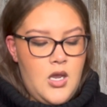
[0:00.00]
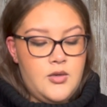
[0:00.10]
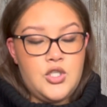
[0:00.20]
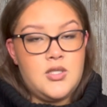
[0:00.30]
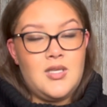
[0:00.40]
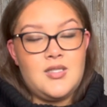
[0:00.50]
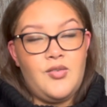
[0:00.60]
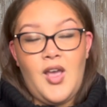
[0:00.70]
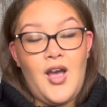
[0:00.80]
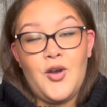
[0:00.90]
just because of
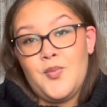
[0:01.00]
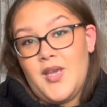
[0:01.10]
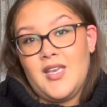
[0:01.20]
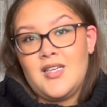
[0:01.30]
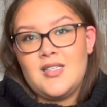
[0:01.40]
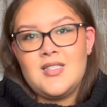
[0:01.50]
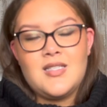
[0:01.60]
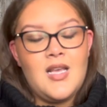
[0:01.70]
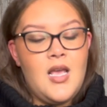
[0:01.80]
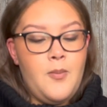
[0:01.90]
how big it is.
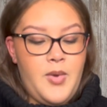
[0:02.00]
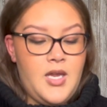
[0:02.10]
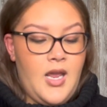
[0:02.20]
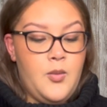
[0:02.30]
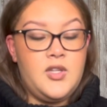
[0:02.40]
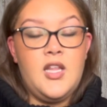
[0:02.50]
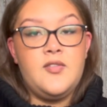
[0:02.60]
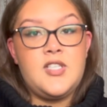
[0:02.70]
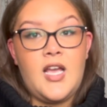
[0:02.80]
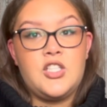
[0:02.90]
But I would
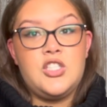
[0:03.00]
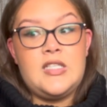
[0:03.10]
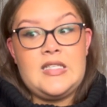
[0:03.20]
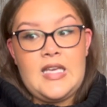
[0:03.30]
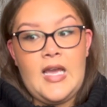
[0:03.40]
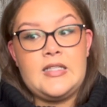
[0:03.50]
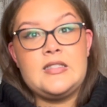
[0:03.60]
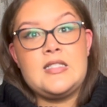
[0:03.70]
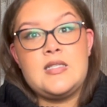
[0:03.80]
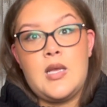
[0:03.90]
love to actually get
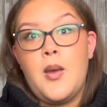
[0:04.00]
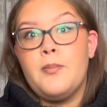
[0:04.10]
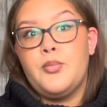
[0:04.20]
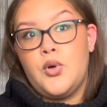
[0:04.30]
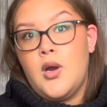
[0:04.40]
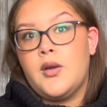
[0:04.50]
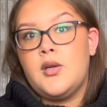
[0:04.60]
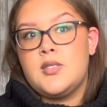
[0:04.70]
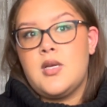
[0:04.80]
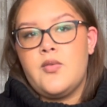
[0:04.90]
some
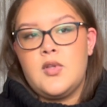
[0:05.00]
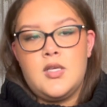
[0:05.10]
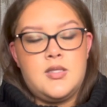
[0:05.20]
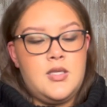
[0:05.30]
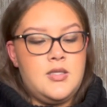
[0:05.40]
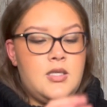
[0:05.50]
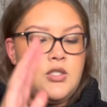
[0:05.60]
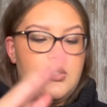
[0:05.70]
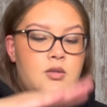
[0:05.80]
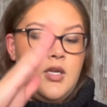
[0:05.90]
progress on this because I
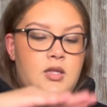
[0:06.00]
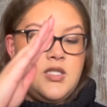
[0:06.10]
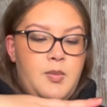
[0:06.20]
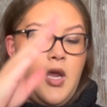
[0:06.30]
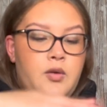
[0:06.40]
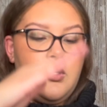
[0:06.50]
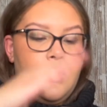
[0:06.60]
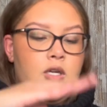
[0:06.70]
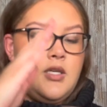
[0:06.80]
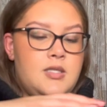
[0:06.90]
do like this powder.
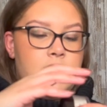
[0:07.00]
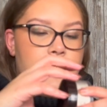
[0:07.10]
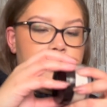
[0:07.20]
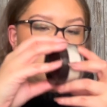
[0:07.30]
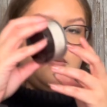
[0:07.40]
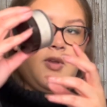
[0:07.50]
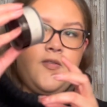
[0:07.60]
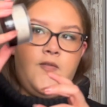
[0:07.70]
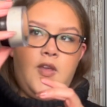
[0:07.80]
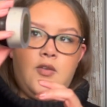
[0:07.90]
It is easily my
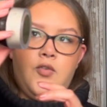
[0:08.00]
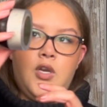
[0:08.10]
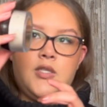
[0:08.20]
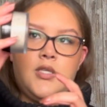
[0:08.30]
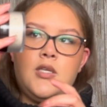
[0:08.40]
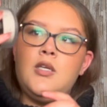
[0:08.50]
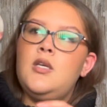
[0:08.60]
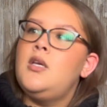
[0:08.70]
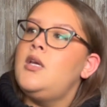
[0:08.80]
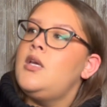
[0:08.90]
favorite.
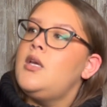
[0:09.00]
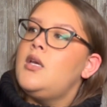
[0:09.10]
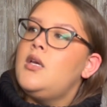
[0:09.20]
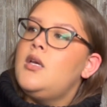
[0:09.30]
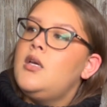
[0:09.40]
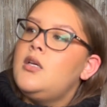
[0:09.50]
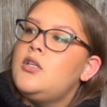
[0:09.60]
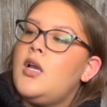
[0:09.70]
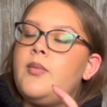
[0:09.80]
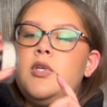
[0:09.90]

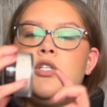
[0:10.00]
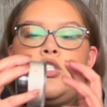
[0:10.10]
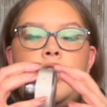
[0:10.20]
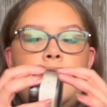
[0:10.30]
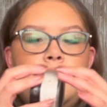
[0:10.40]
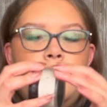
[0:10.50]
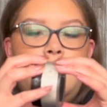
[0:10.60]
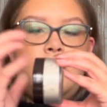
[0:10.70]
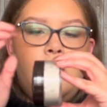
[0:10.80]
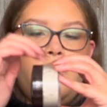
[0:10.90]
I'm going to try and
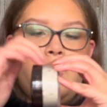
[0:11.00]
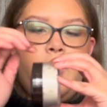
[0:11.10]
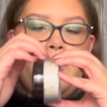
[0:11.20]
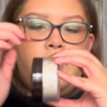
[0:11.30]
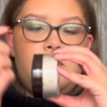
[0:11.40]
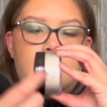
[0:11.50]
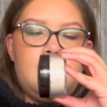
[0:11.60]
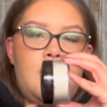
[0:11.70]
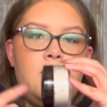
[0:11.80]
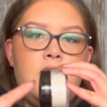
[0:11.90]
like get all the powder to
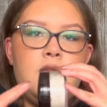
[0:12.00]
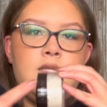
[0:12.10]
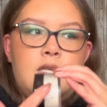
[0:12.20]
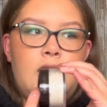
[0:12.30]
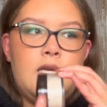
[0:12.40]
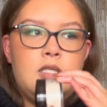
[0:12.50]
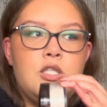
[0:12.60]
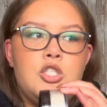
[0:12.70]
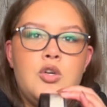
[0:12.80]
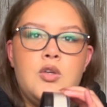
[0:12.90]
settle on the side to
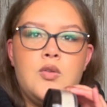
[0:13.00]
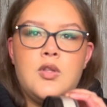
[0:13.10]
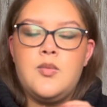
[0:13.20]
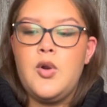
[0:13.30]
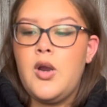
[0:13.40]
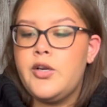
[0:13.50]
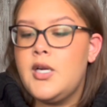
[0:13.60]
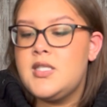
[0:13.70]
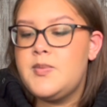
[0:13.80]
show you the progress,